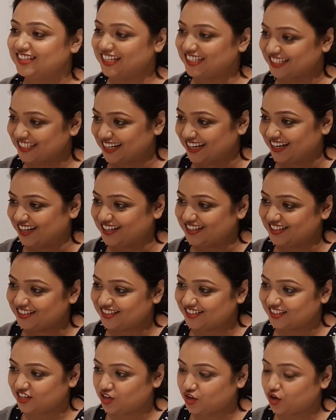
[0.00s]
That's nice.
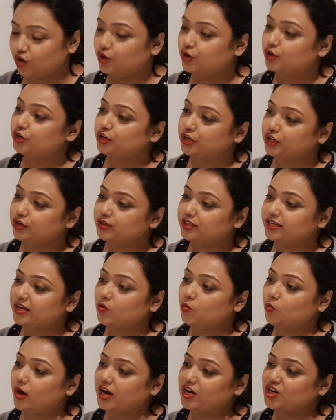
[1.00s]
Do you
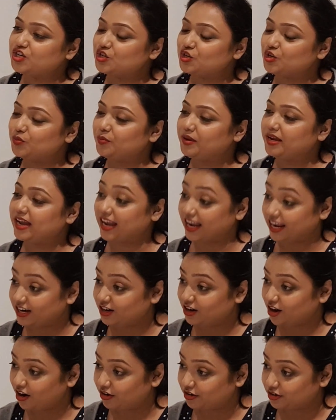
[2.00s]
think one should be
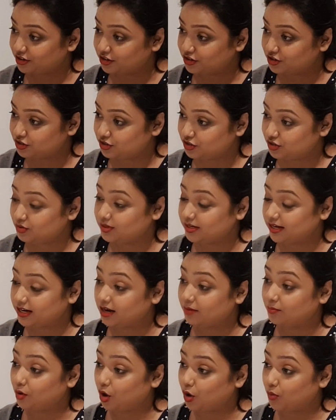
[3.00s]
encouraged to
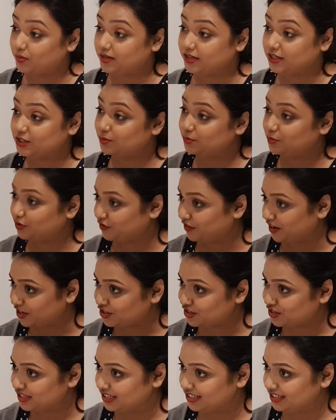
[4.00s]
take up hobbies
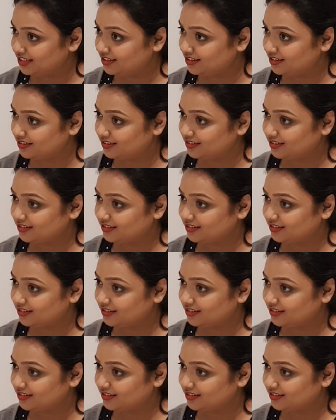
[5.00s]
professionally?